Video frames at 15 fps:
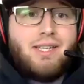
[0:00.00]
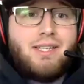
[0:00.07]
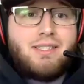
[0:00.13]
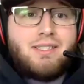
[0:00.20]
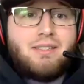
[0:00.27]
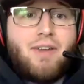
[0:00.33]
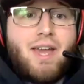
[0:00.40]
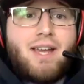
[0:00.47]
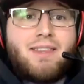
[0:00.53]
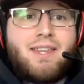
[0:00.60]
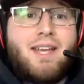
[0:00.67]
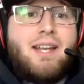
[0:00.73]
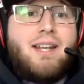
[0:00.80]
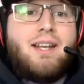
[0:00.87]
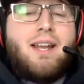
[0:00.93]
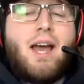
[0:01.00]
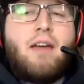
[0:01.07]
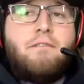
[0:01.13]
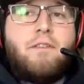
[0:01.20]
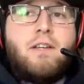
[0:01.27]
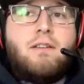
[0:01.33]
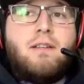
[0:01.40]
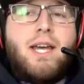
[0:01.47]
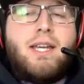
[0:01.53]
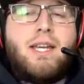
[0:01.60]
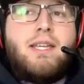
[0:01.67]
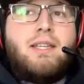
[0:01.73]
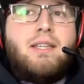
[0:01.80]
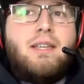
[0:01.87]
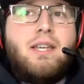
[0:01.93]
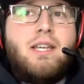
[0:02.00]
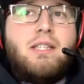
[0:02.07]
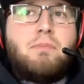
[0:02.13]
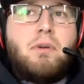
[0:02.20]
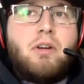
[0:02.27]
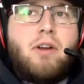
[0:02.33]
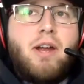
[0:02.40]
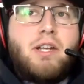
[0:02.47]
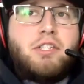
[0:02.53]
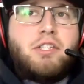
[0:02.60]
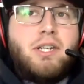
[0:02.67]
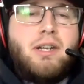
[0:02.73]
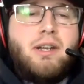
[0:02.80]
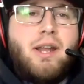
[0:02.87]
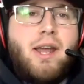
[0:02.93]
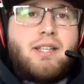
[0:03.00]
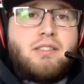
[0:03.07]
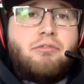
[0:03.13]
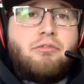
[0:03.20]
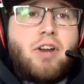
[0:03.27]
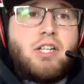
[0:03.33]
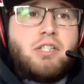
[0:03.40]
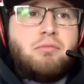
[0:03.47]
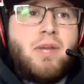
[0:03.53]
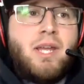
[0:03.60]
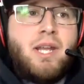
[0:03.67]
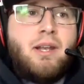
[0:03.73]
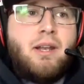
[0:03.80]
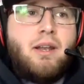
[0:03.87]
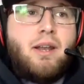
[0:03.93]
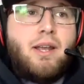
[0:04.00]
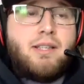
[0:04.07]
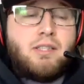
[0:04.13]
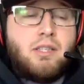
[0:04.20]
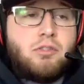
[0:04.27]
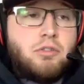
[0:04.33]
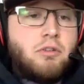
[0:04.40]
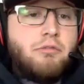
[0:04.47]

is the fact that I feel like his progression as a freshman, as a true